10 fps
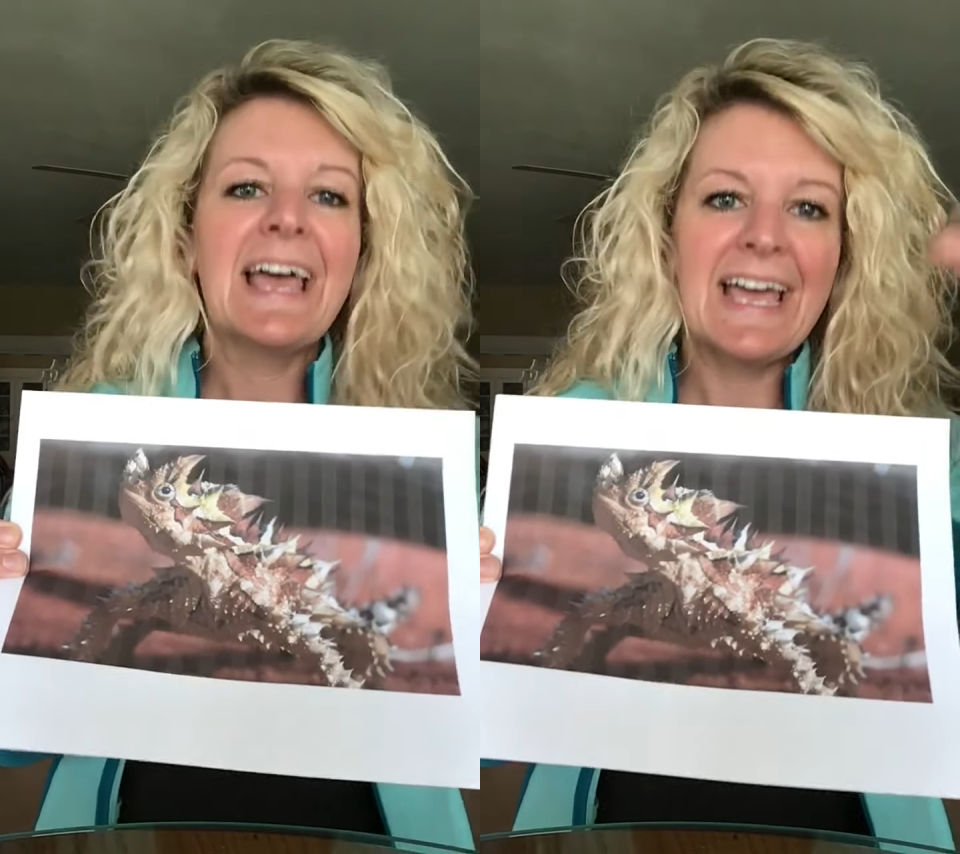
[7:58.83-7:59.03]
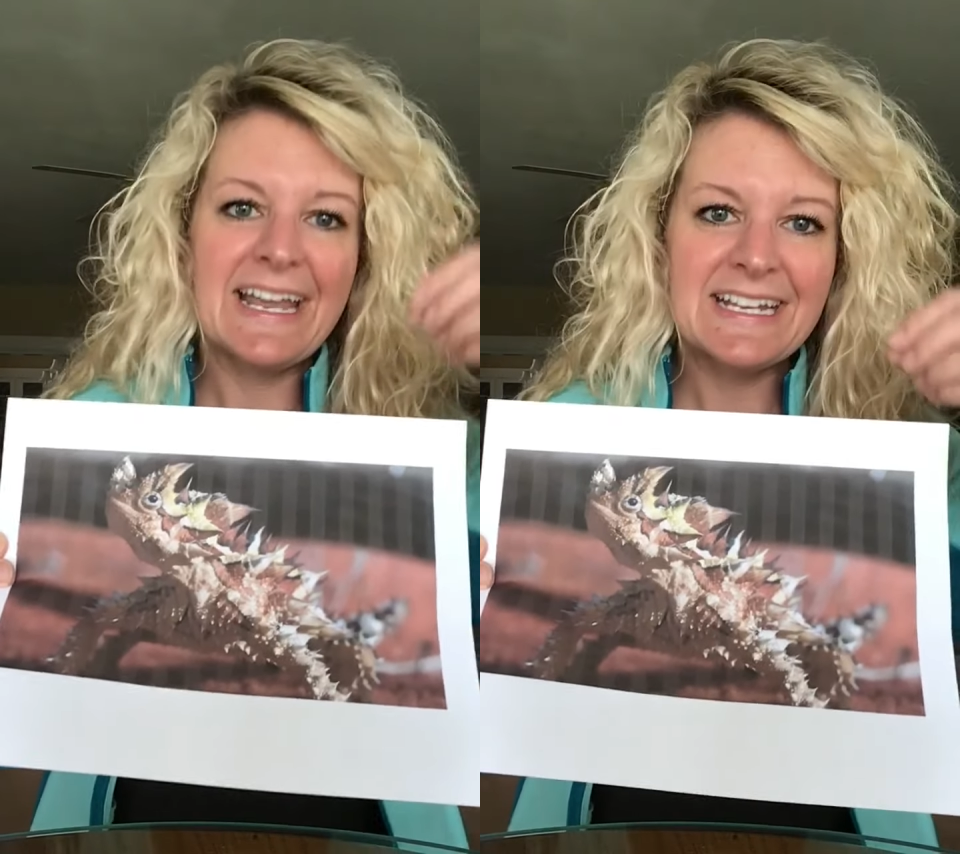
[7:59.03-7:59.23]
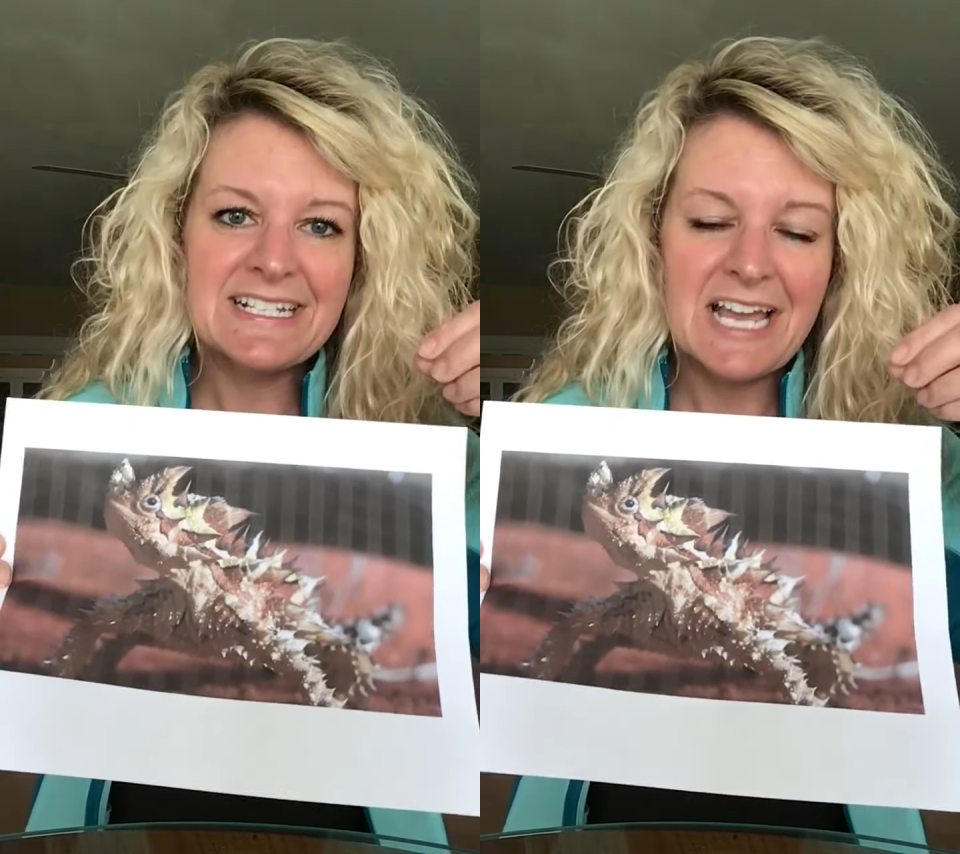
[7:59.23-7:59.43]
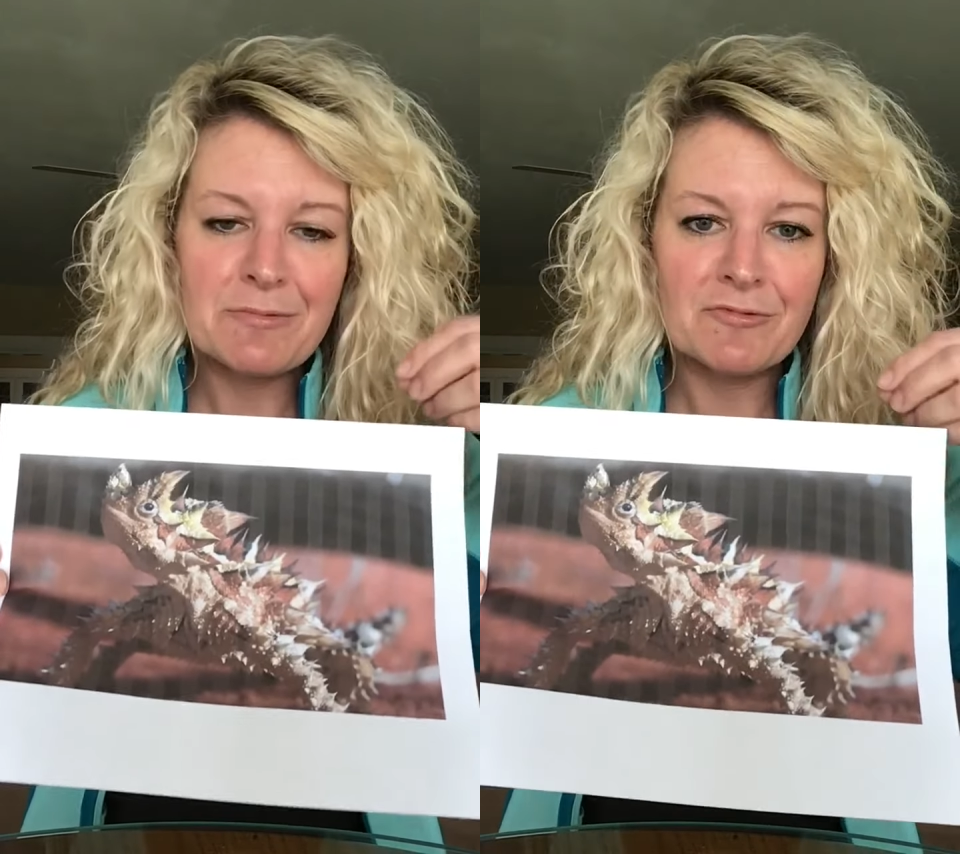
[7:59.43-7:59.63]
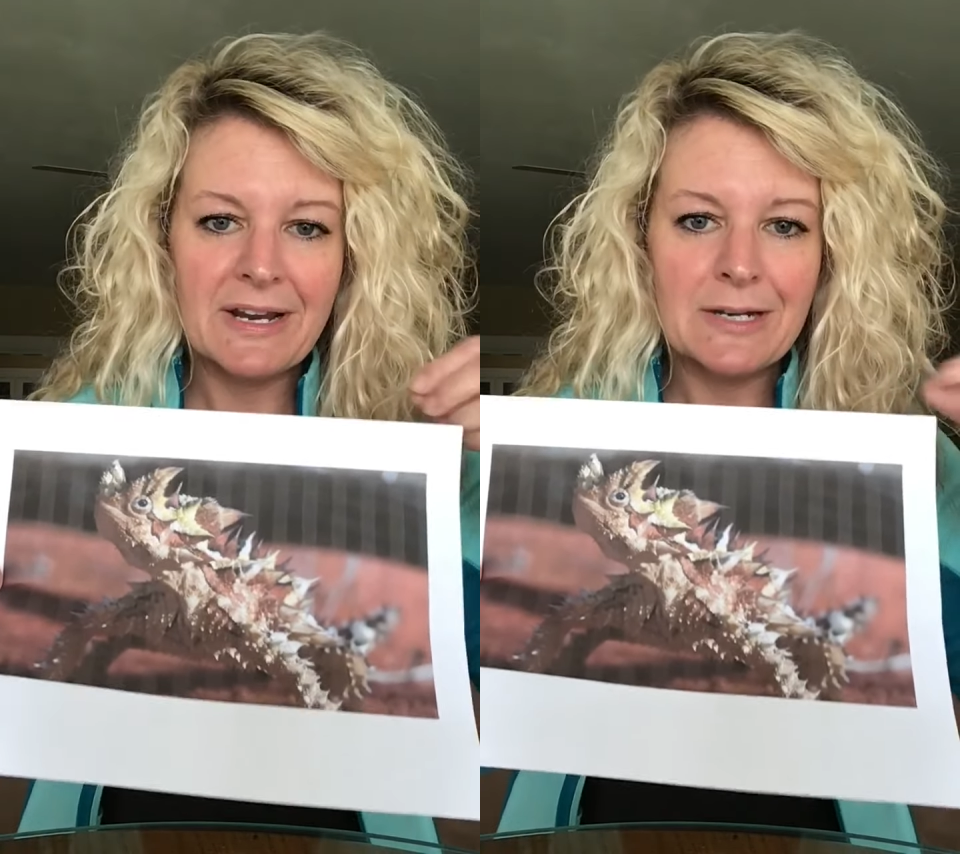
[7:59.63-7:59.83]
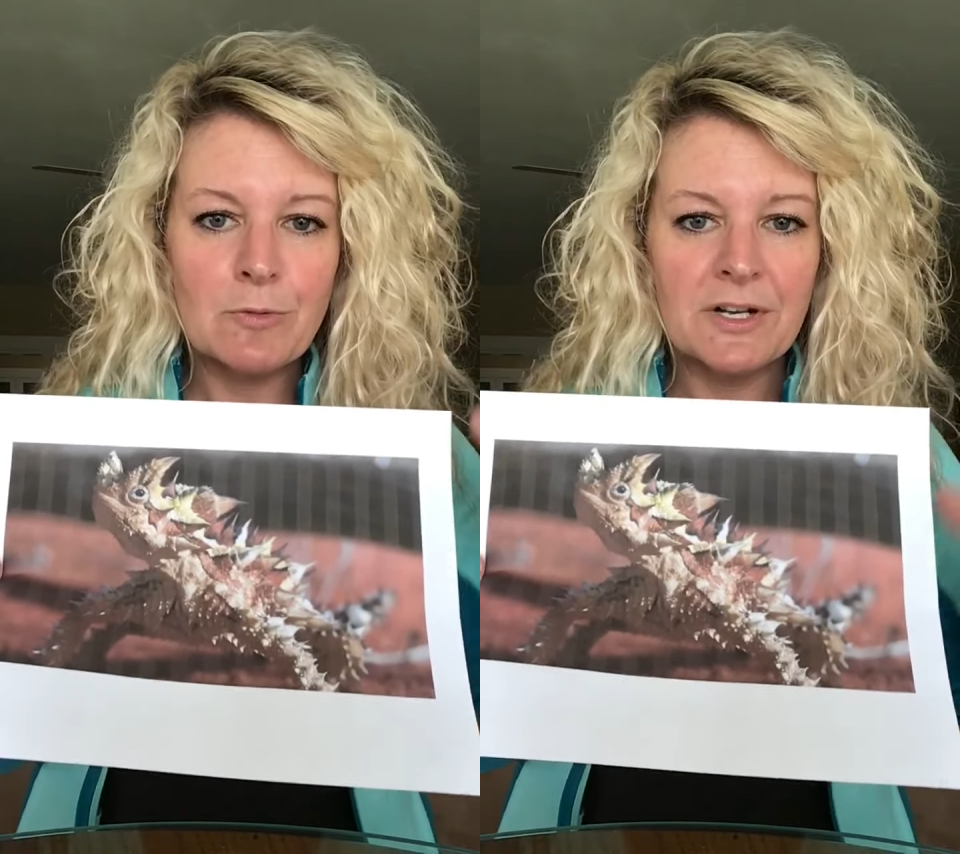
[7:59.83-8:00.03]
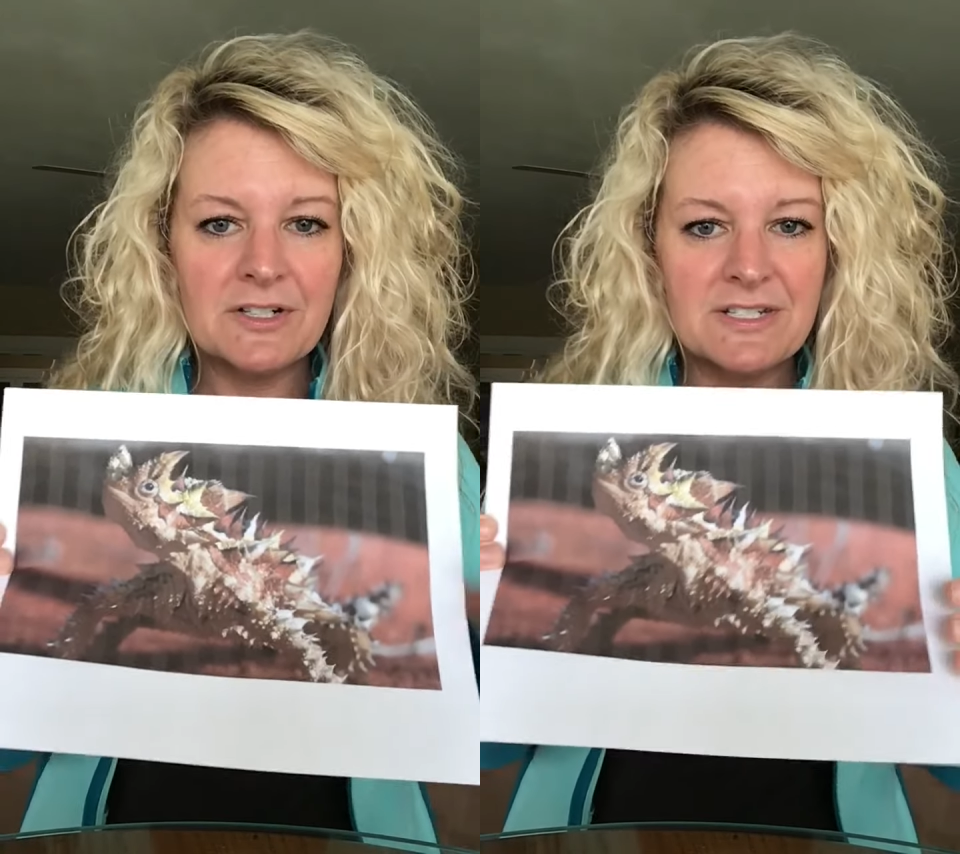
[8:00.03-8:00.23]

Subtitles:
anytime rainwater